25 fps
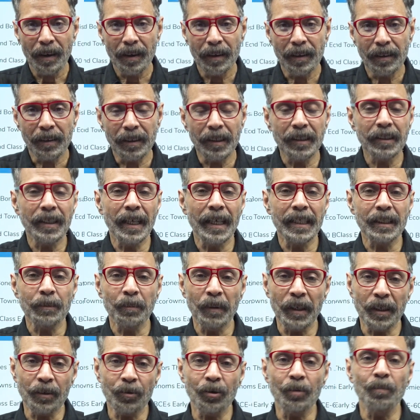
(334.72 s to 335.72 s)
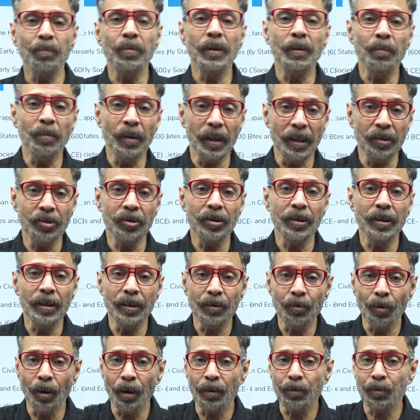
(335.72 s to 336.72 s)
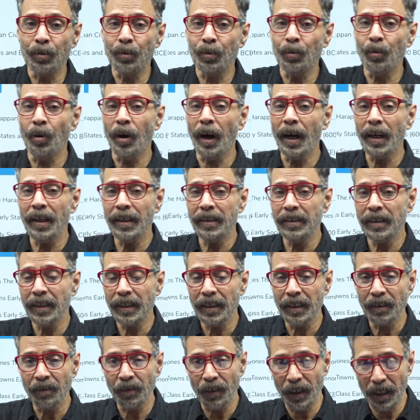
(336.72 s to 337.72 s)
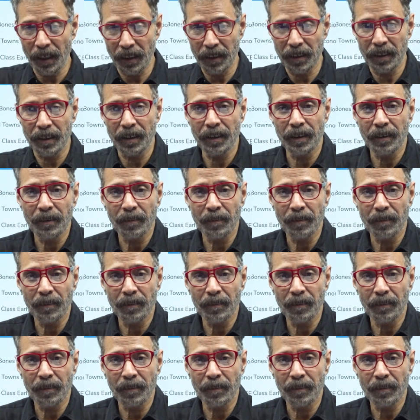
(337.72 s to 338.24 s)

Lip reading: This aspect of preparation is also highly significant